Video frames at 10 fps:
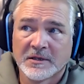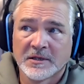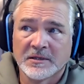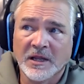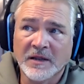
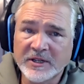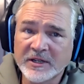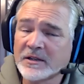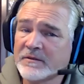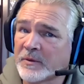lovely and
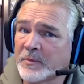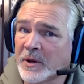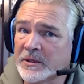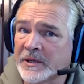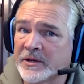good for
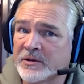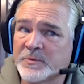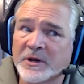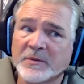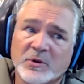pollinators,
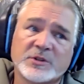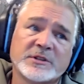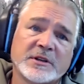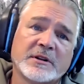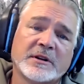but it pushes
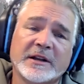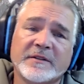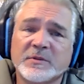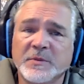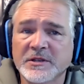out our native
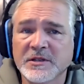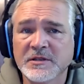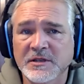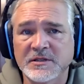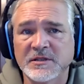
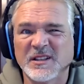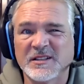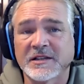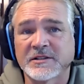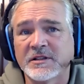species. It's
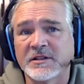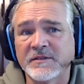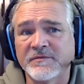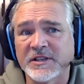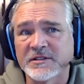actually on the
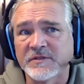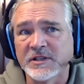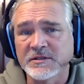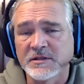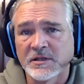invasive list.